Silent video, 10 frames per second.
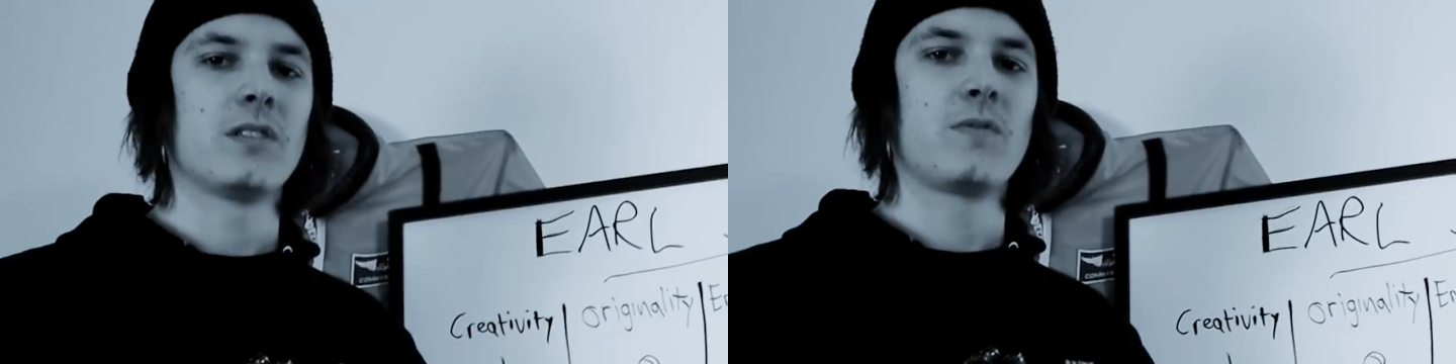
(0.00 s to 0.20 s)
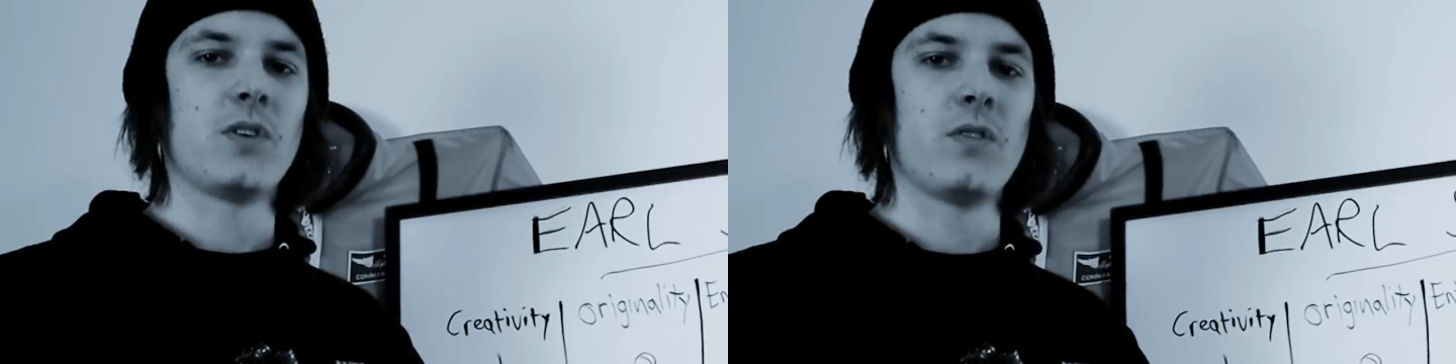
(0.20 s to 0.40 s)

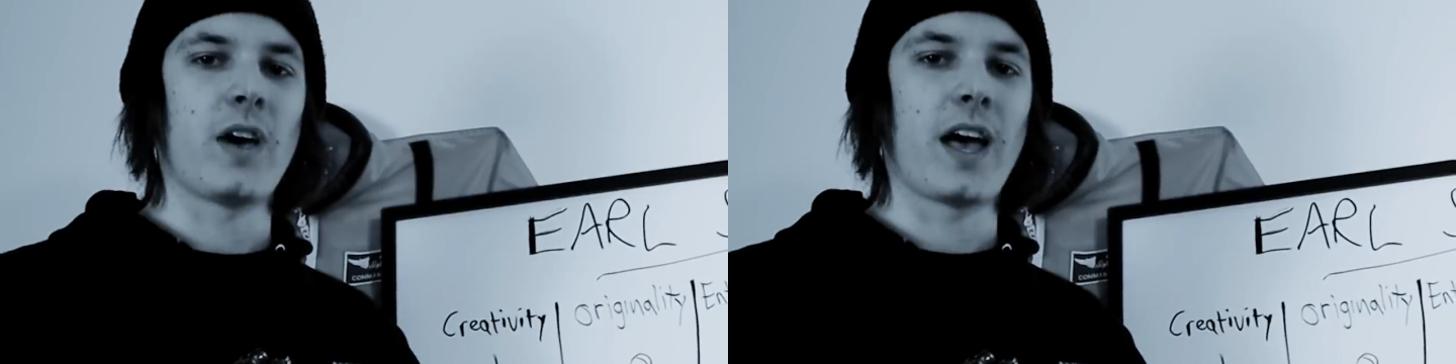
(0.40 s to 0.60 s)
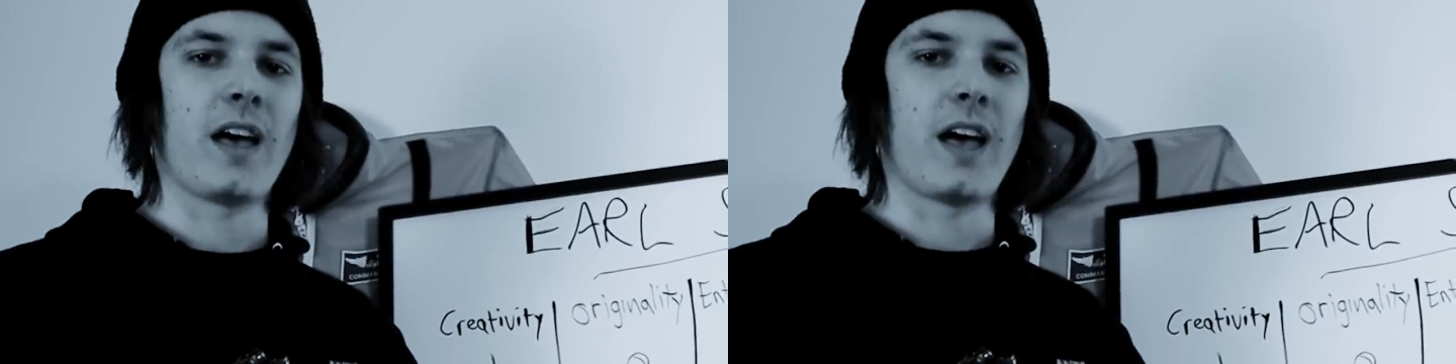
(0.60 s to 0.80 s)
This video
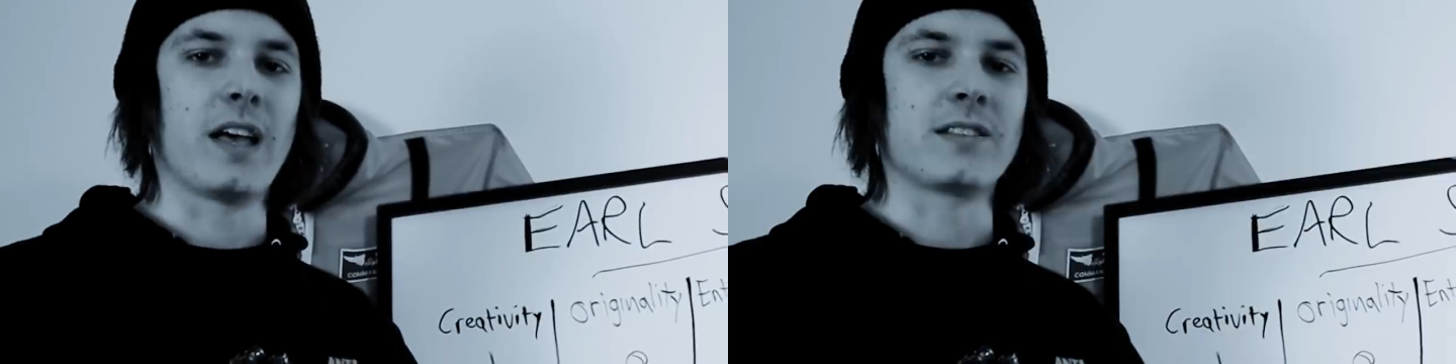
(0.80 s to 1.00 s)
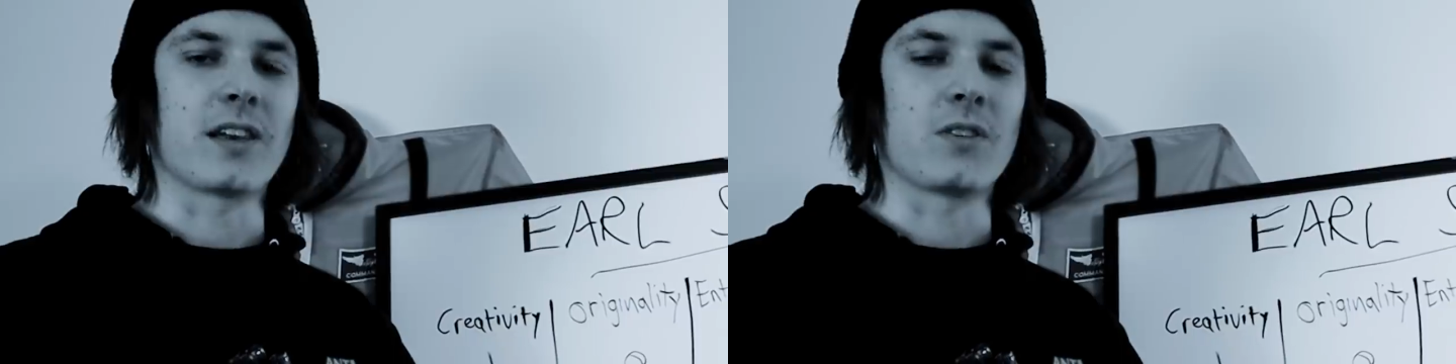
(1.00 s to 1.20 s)

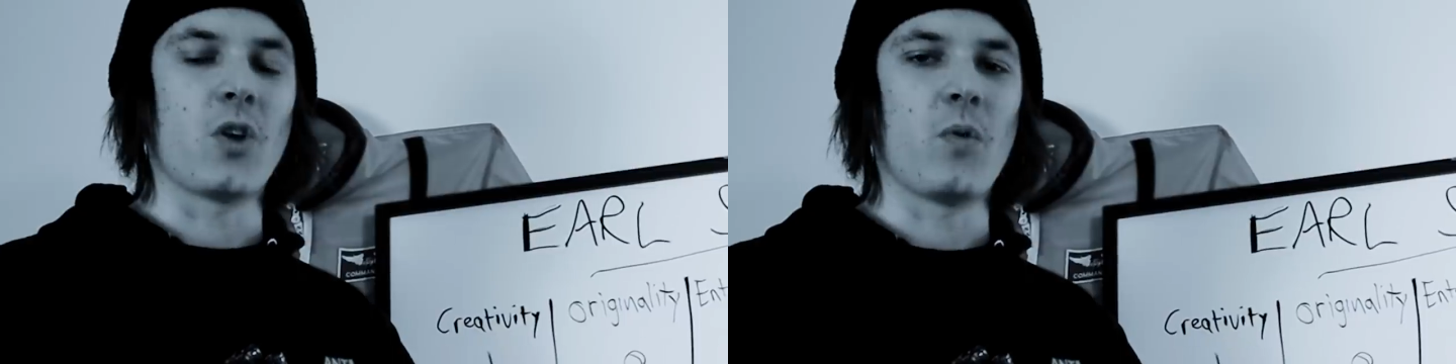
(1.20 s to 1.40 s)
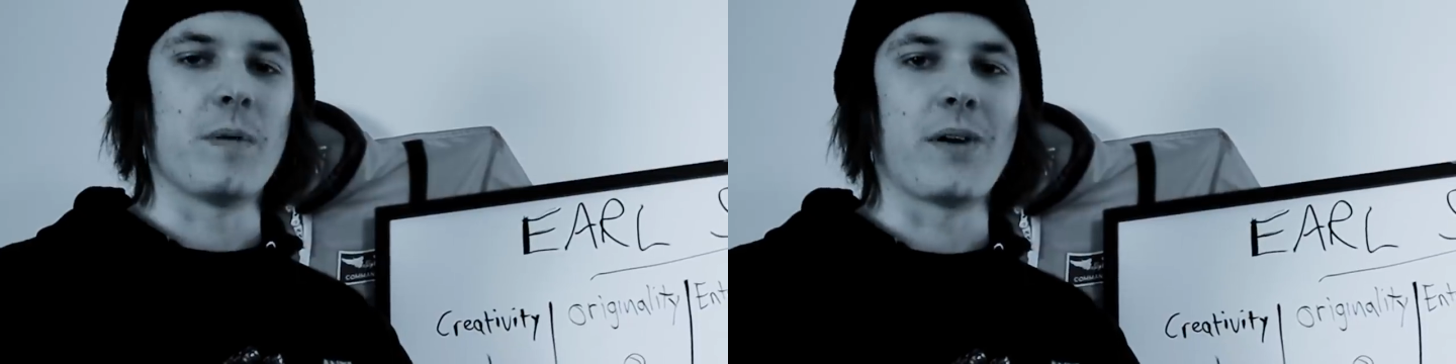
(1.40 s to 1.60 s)
has like
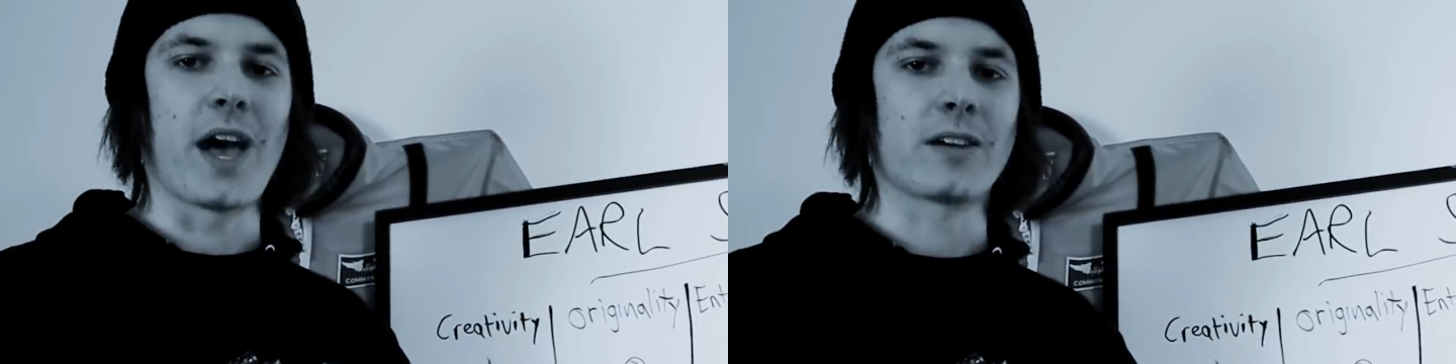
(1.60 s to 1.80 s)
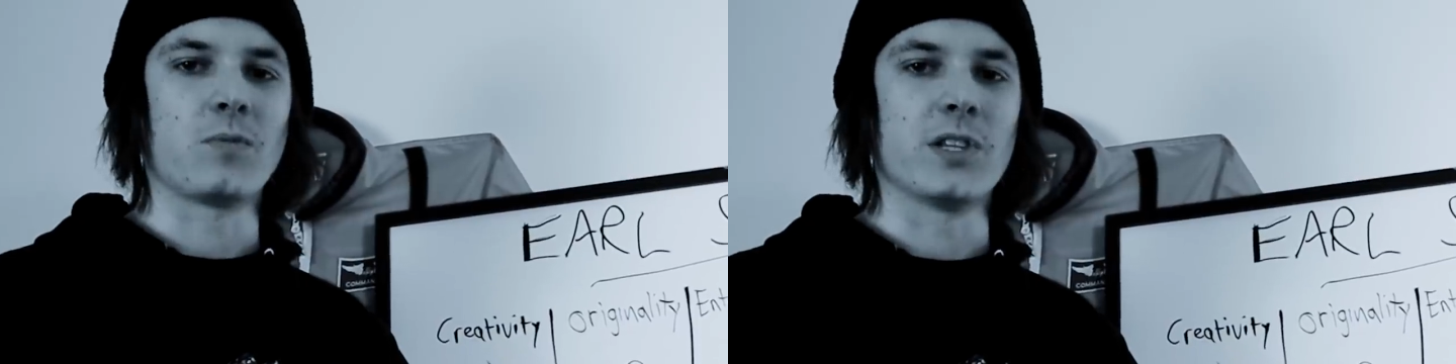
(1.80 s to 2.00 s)
no impact